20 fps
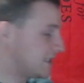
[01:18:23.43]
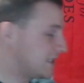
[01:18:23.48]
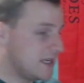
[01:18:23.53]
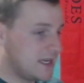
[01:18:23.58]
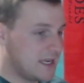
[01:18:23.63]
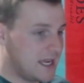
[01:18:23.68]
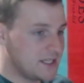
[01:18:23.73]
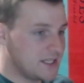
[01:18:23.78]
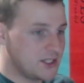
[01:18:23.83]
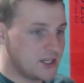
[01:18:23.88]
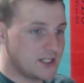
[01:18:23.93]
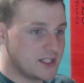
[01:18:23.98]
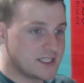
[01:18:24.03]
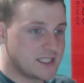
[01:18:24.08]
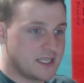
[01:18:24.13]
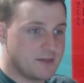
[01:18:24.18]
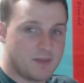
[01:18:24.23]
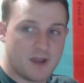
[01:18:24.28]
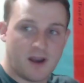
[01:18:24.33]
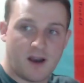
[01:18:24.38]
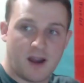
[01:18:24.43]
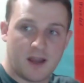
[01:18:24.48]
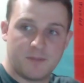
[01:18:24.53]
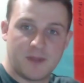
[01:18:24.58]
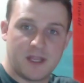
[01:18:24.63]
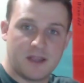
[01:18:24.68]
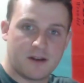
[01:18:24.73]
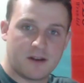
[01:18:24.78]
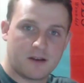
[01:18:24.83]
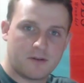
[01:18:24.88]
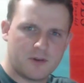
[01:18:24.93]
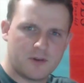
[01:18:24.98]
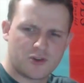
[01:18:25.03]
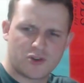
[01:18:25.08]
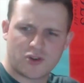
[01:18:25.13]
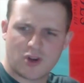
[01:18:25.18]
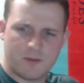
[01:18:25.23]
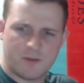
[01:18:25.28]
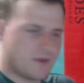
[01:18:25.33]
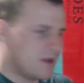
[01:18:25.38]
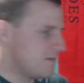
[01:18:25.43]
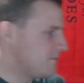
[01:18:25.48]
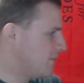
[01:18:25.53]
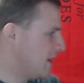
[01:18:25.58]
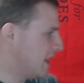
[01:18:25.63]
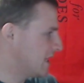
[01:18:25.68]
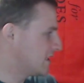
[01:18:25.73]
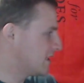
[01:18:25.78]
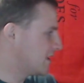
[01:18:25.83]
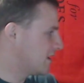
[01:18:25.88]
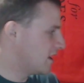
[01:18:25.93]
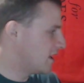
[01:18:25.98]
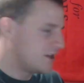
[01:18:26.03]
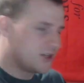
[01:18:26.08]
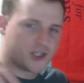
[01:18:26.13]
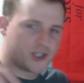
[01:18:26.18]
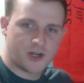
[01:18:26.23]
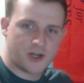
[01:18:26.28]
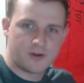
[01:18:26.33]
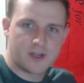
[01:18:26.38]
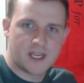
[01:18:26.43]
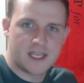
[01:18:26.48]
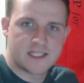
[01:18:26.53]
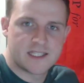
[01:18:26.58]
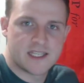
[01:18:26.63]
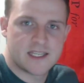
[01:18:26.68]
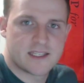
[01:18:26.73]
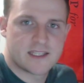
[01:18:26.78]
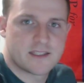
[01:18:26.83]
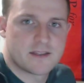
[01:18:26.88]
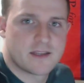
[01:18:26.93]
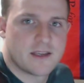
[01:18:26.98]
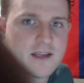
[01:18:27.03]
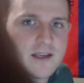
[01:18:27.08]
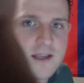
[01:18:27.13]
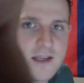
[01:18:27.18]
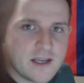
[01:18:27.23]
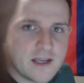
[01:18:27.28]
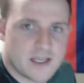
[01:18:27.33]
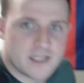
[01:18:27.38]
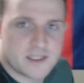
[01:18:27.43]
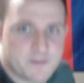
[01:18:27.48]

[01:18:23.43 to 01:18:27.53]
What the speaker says: as you can see behind me, and I want to try my best to kind of showcase this as